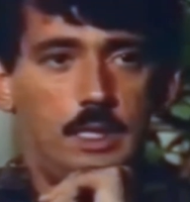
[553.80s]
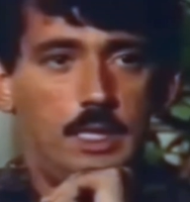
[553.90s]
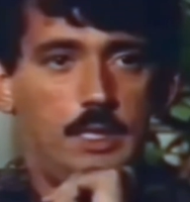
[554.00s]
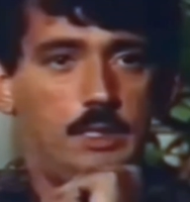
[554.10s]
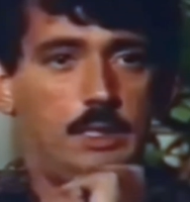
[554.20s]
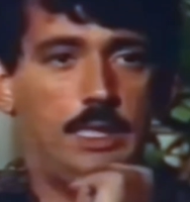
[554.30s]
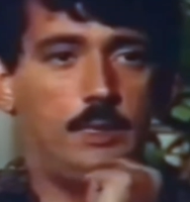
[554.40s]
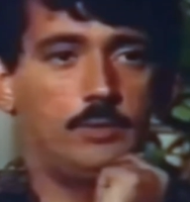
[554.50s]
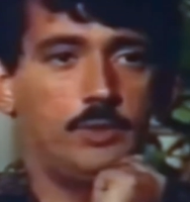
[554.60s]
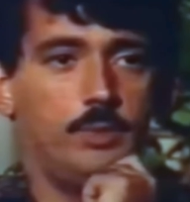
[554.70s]
they
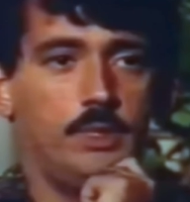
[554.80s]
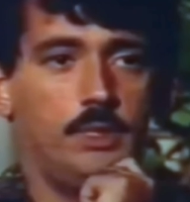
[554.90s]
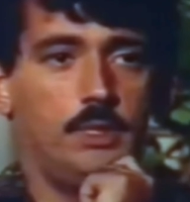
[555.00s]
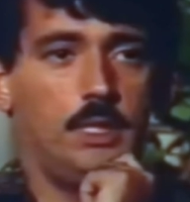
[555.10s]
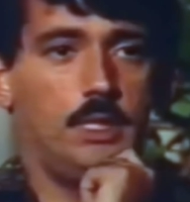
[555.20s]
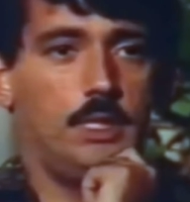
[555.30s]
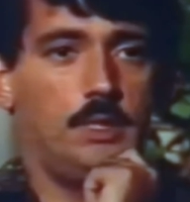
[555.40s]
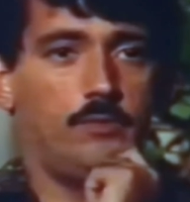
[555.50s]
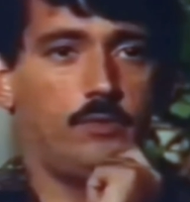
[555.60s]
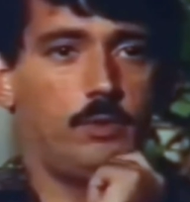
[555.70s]
claimed to be
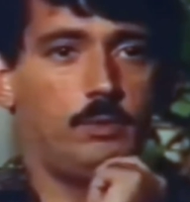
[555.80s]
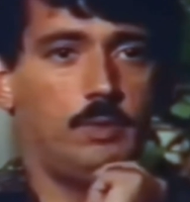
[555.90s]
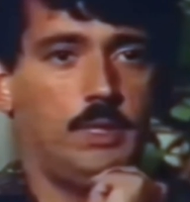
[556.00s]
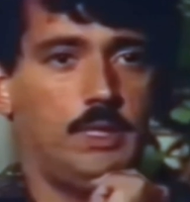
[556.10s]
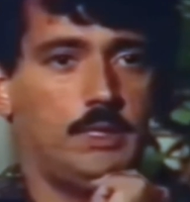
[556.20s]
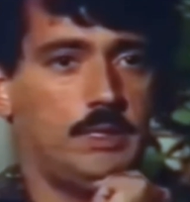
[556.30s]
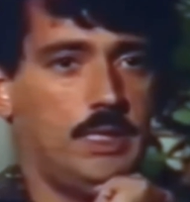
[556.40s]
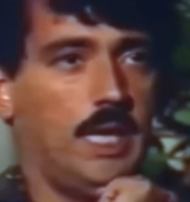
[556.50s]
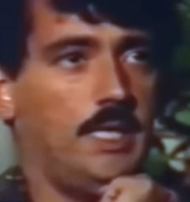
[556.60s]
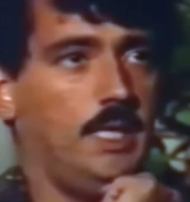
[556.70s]
from
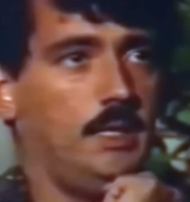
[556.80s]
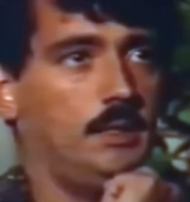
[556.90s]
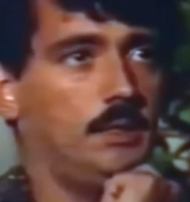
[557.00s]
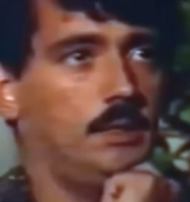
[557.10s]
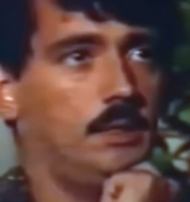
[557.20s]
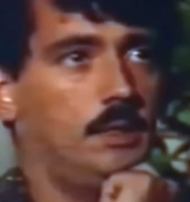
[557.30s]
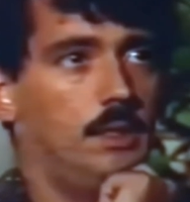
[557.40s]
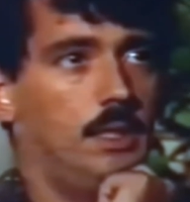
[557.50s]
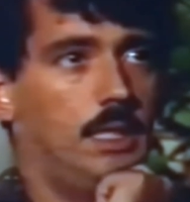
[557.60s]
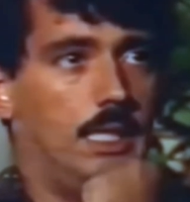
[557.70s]
CIA,
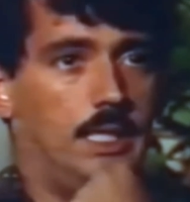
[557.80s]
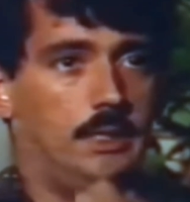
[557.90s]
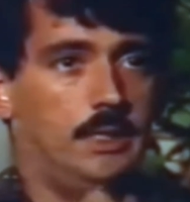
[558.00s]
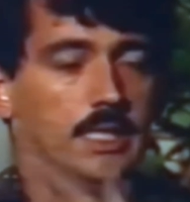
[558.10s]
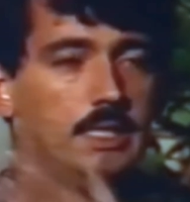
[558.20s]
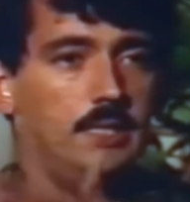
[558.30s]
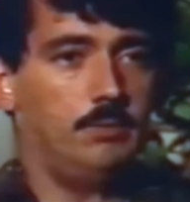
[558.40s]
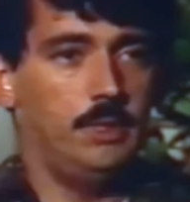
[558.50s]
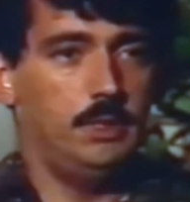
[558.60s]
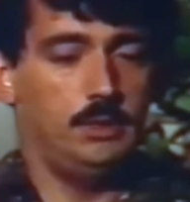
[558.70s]
and
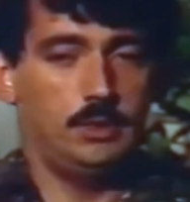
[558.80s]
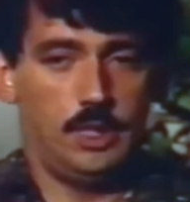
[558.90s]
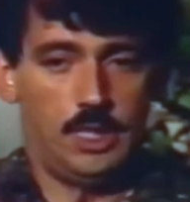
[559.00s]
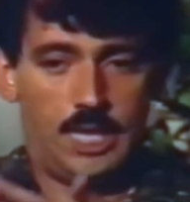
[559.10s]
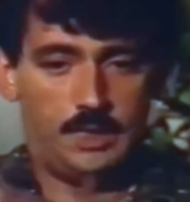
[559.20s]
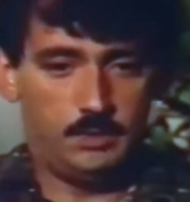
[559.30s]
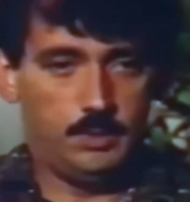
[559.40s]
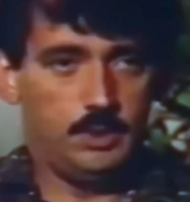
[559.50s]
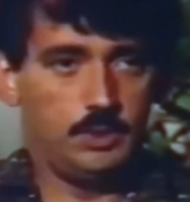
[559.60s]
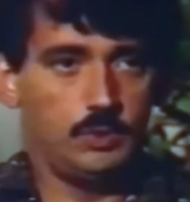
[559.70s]
they handed
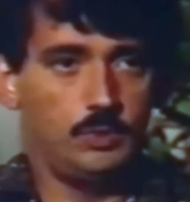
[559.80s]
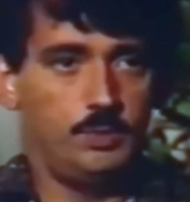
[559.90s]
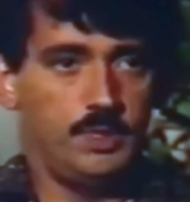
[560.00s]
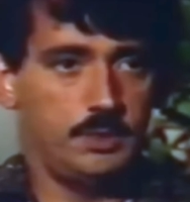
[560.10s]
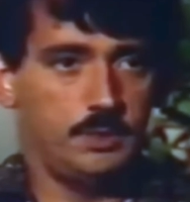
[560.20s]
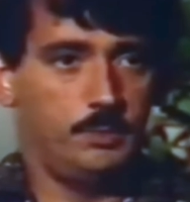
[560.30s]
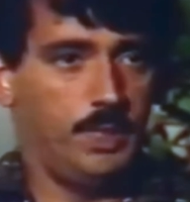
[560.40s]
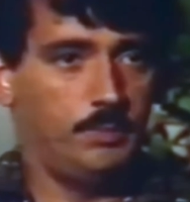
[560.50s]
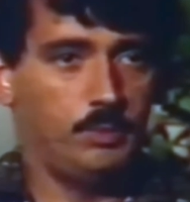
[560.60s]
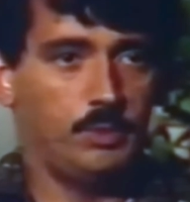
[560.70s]
me 2 pieces of
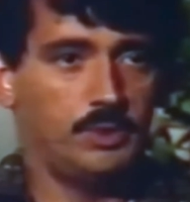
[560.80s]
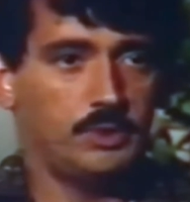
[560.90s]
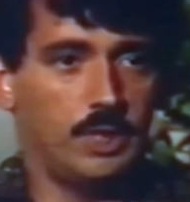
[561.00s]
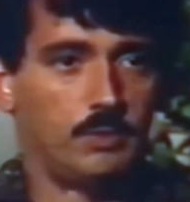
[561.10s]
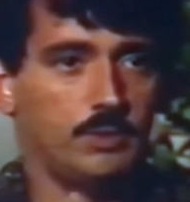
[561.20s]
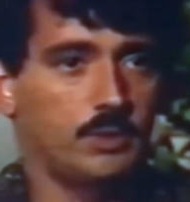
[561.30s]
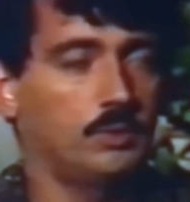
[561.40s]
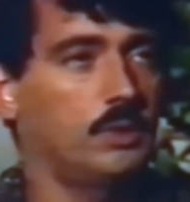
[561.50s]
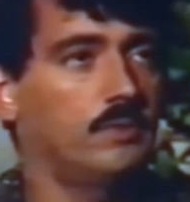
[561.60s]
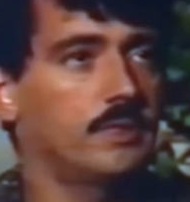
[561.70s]
paper, which I was
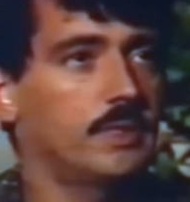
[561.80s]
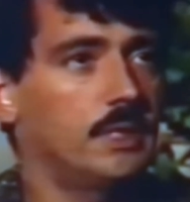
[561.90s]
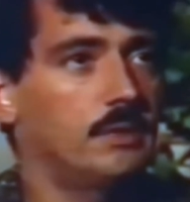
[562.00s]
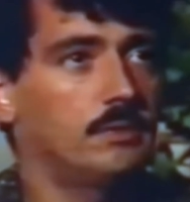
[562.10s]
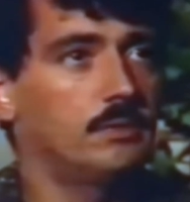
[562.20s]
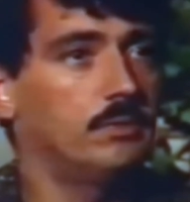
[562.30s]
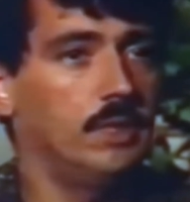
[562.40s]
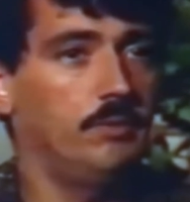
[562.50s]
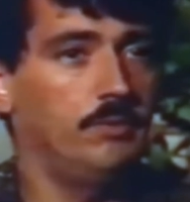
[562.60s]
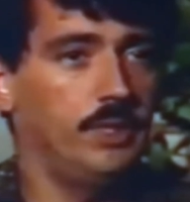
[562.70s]
so nervous I couldn't
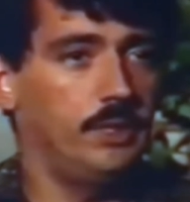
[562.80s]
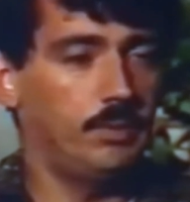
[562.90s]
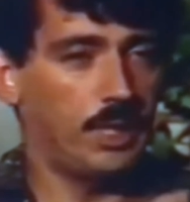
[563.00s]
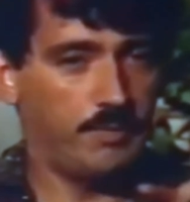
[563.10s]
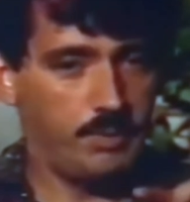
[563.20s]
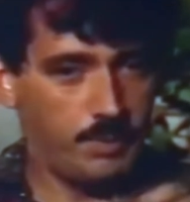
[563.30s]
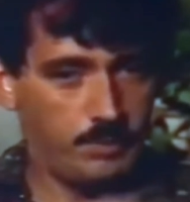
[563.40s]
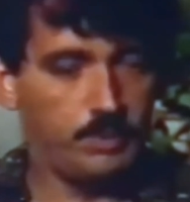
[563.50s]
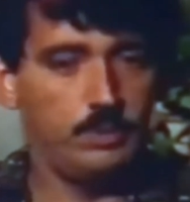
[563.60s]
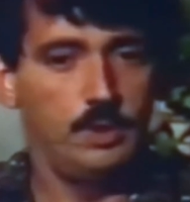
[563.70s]
really read, but I
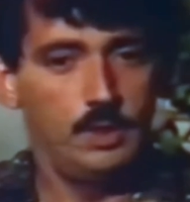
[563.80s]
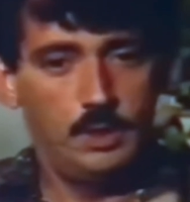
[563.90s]
remember